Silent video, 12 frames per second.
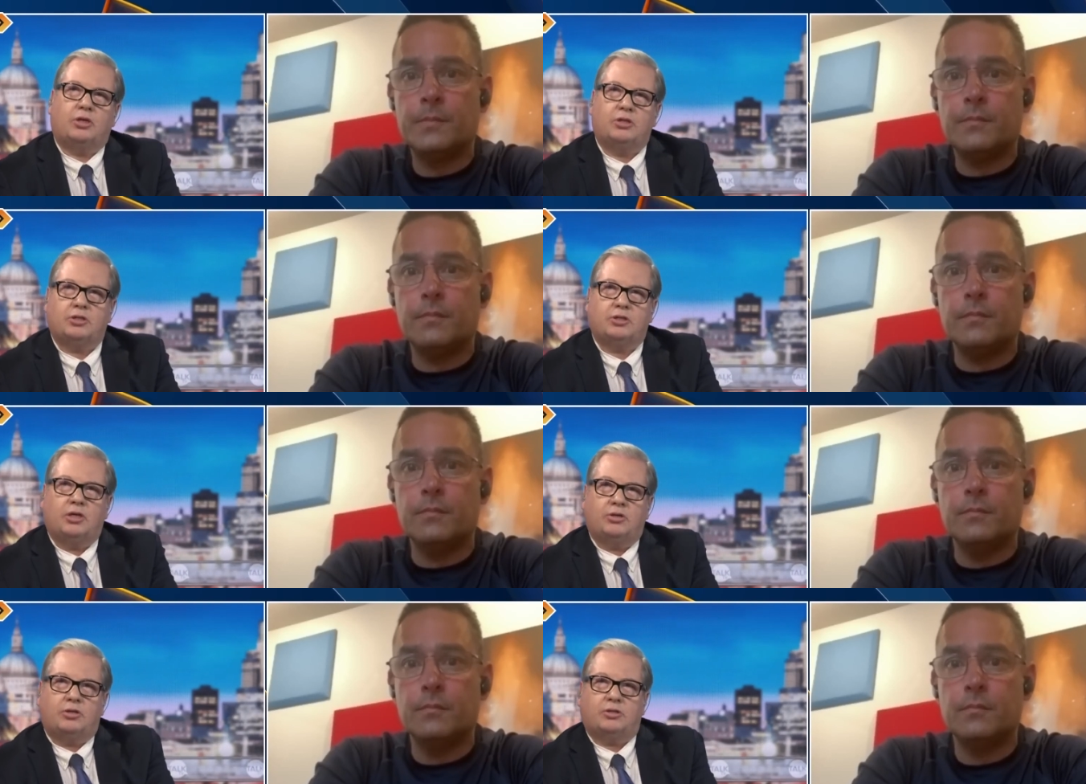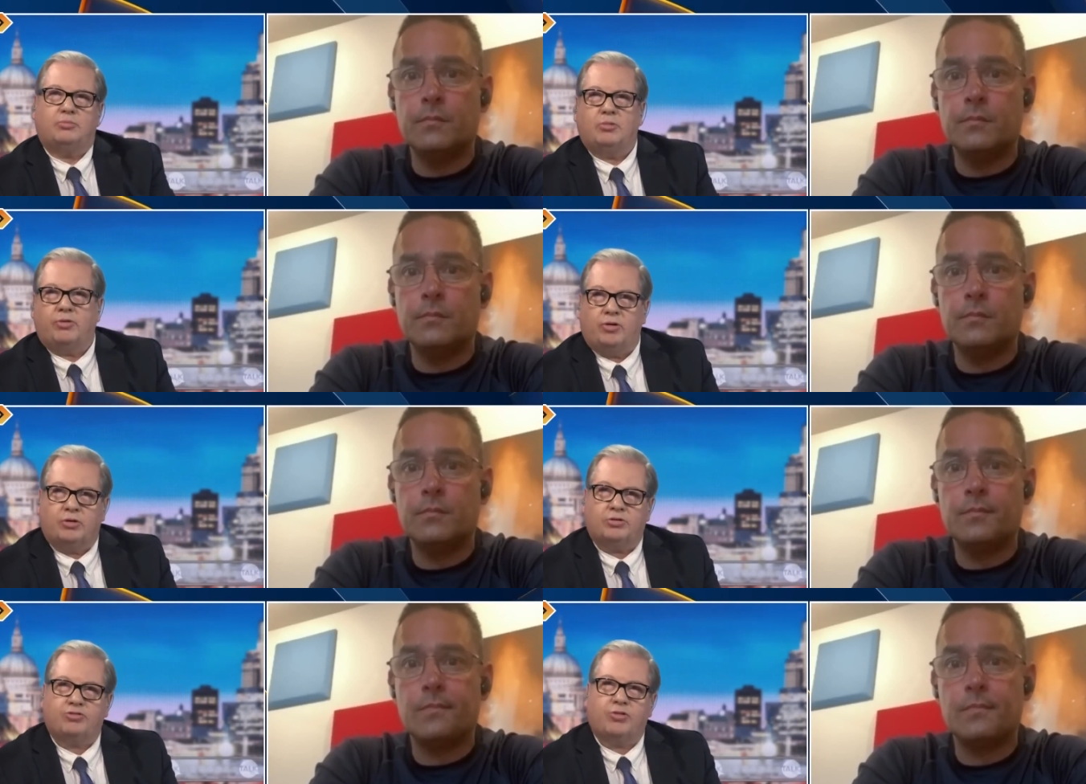Speaker 1: like this down into the
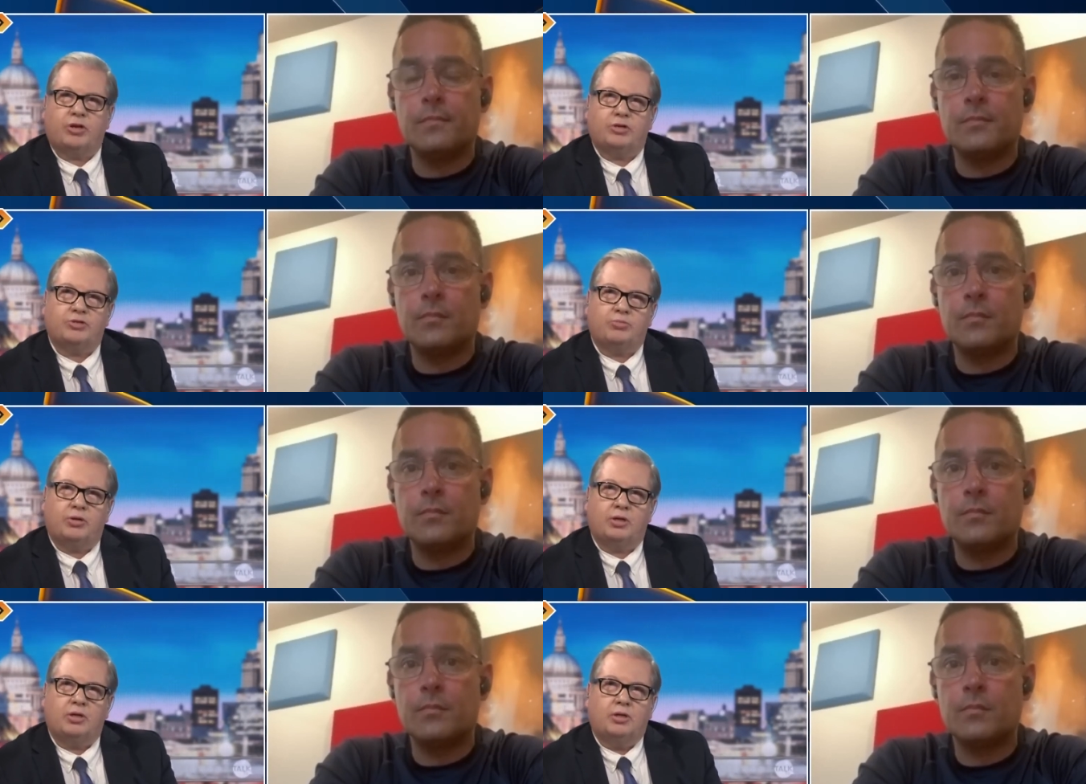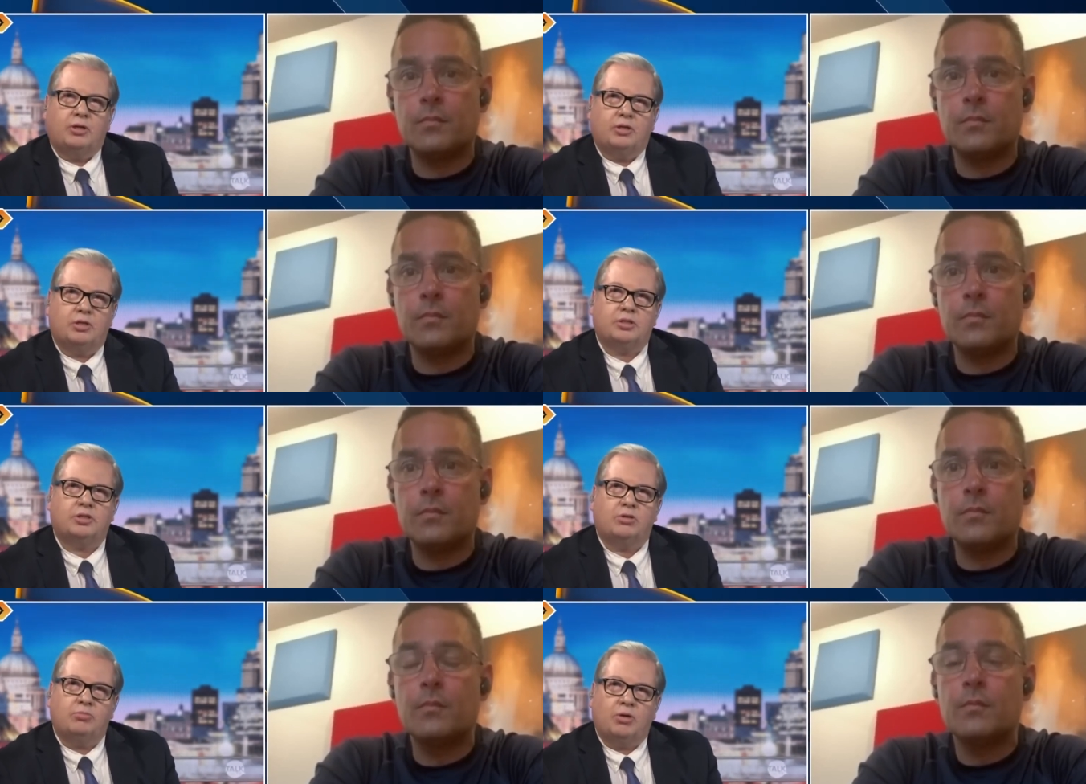Mariana Trench where there's
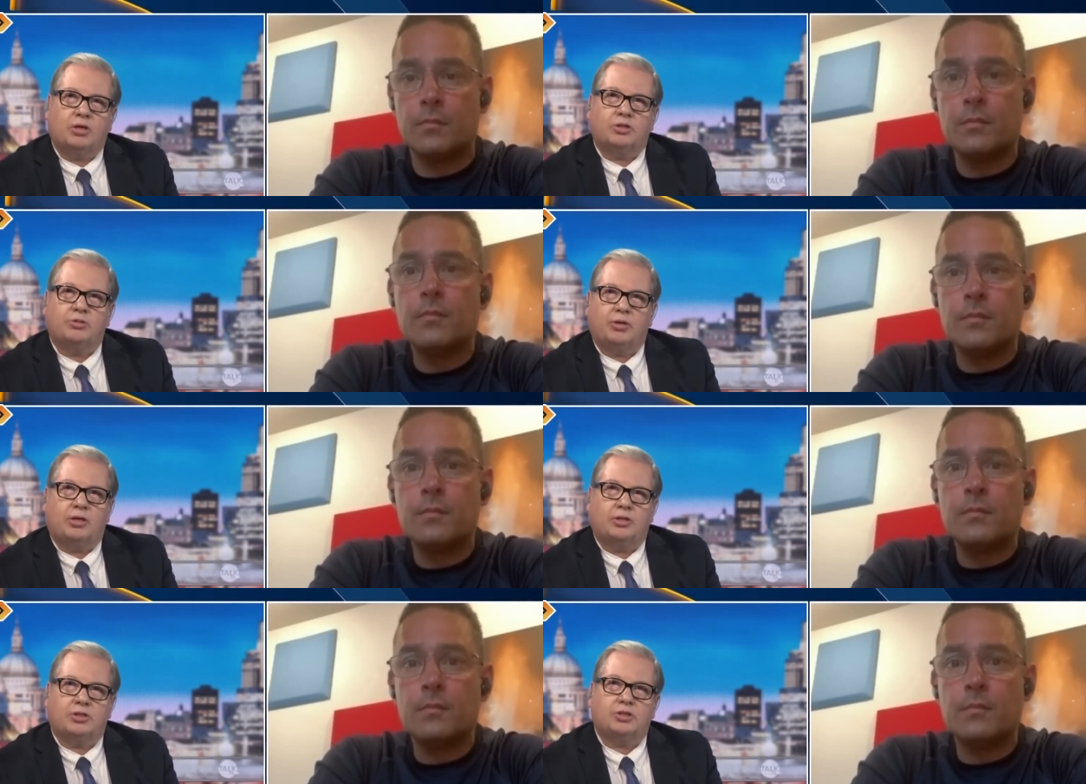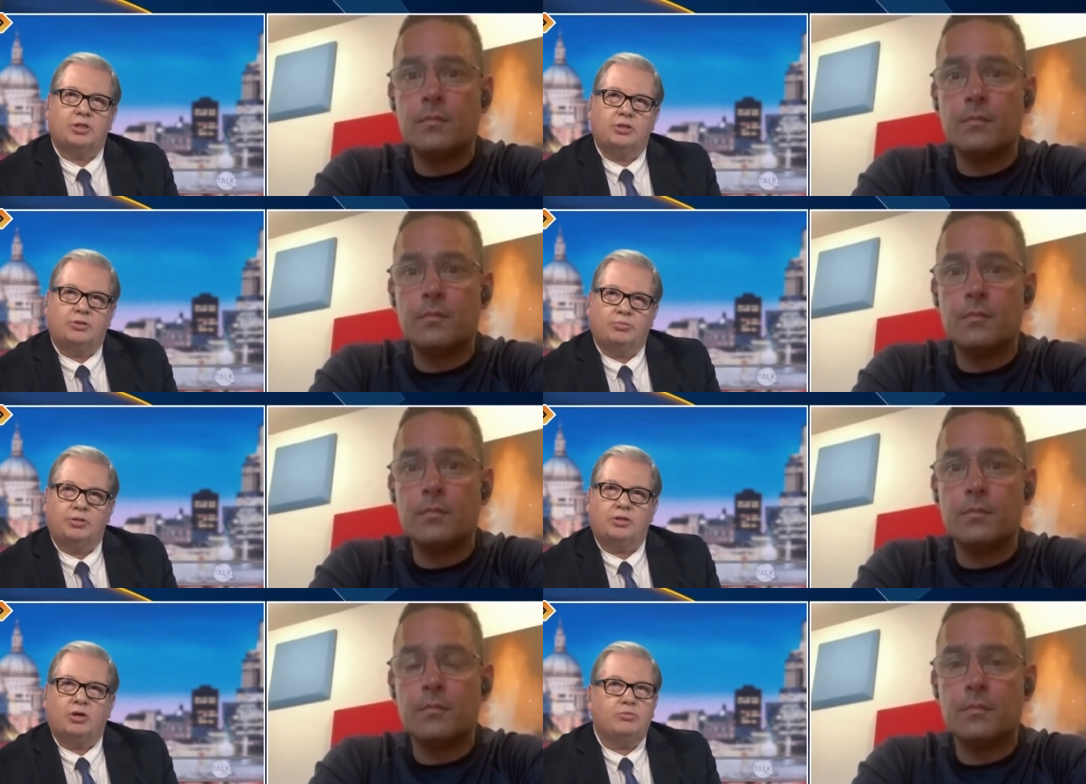so much about the sea that
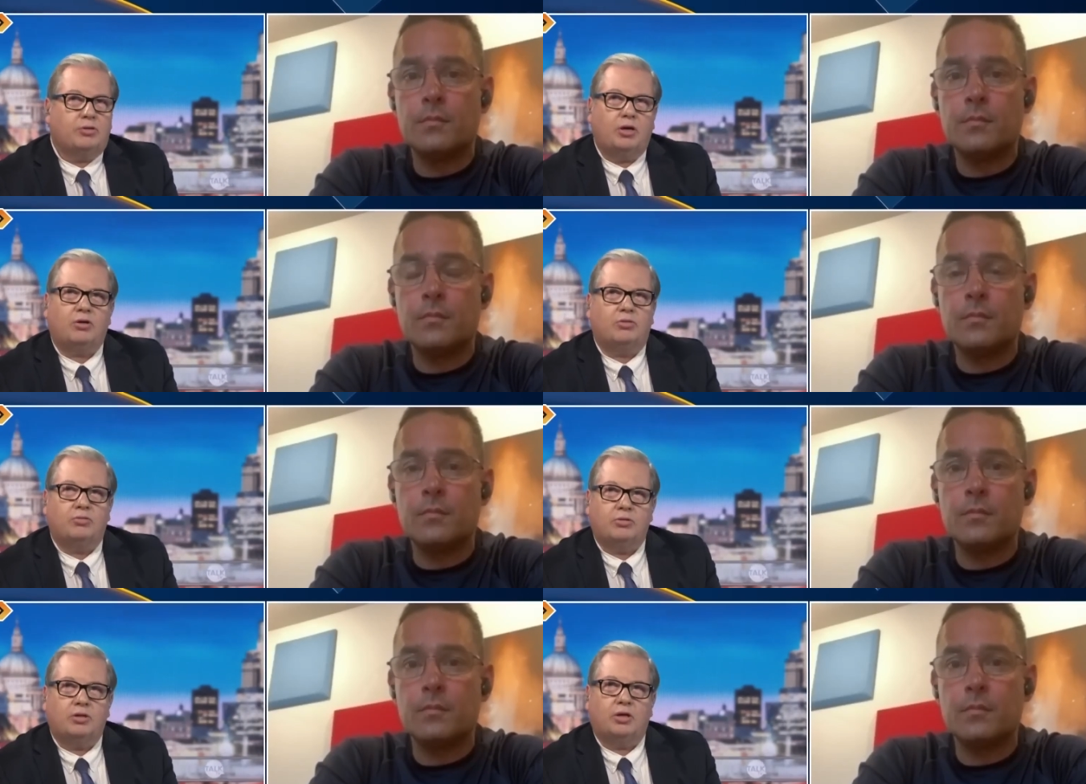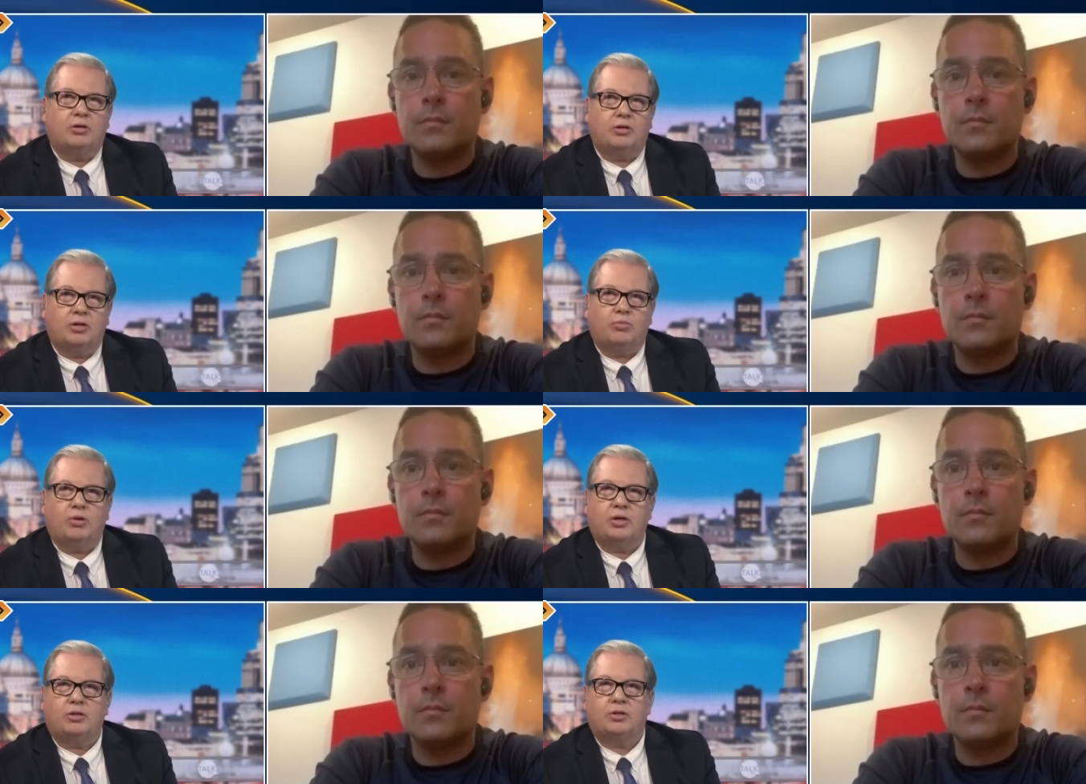we don't know, you know, in a
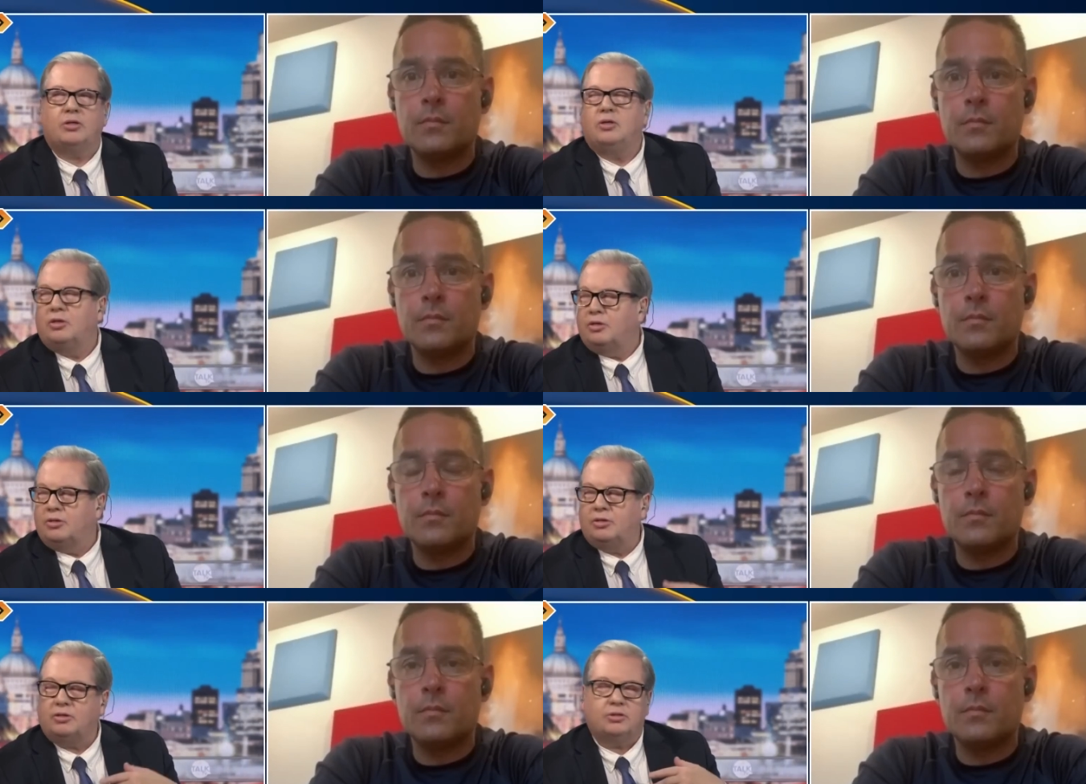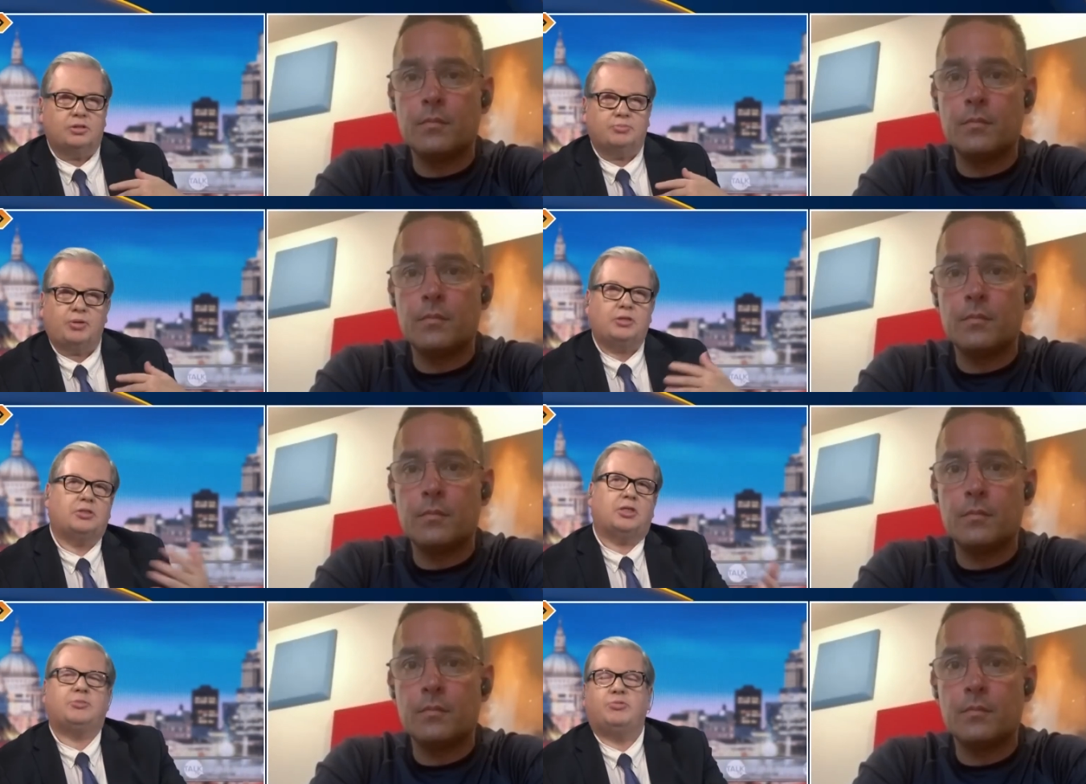way that the, the
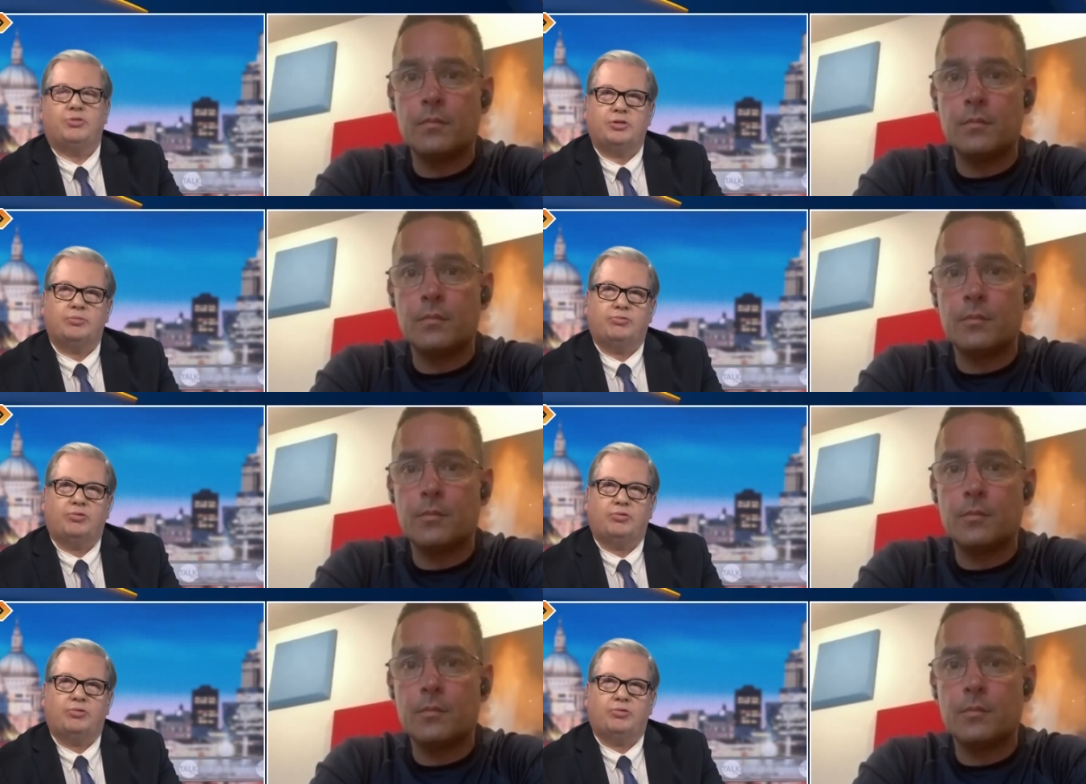space exploration